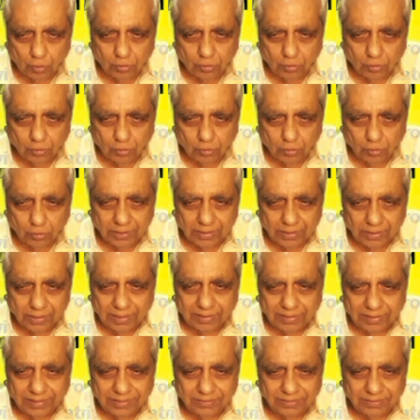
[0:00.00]
least
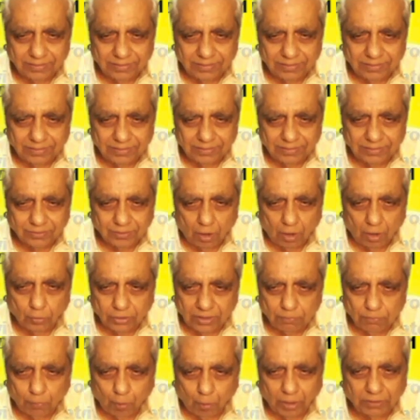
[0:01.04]
count is 0.1
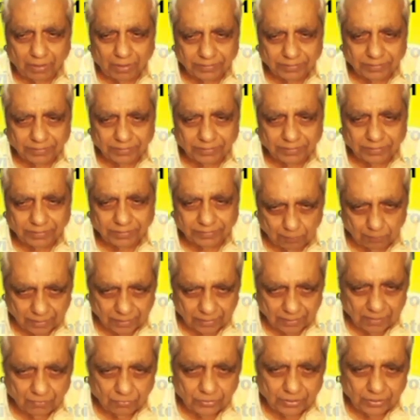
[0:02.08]
centimeter.
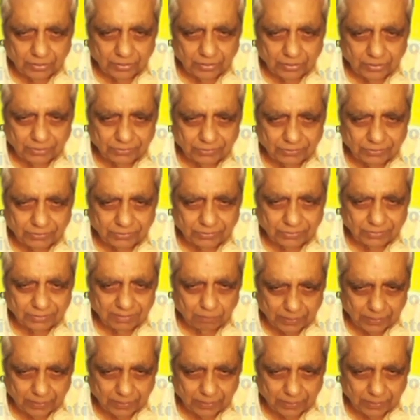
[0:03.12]
This is in meter.